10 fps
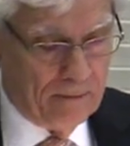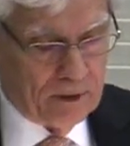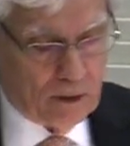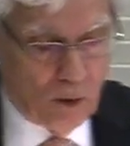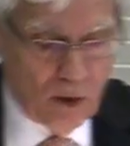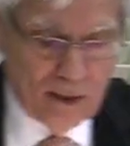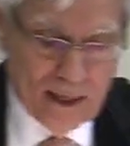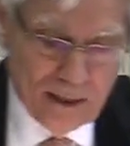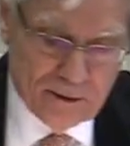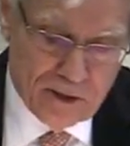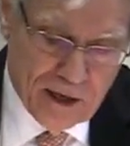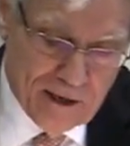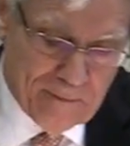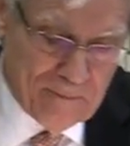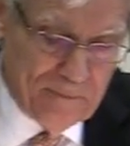But the Lord tells
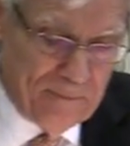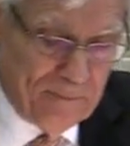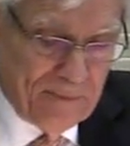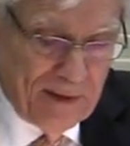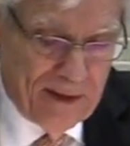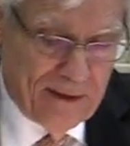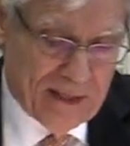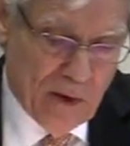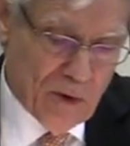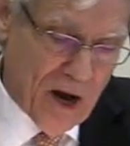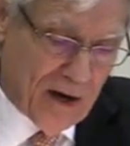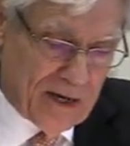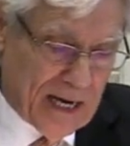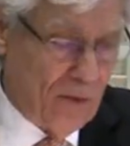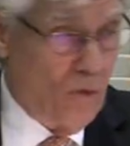them that they were not
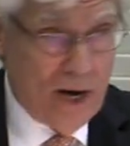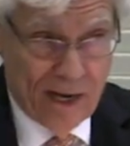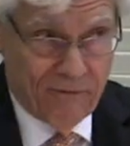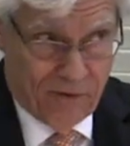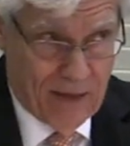yet ready for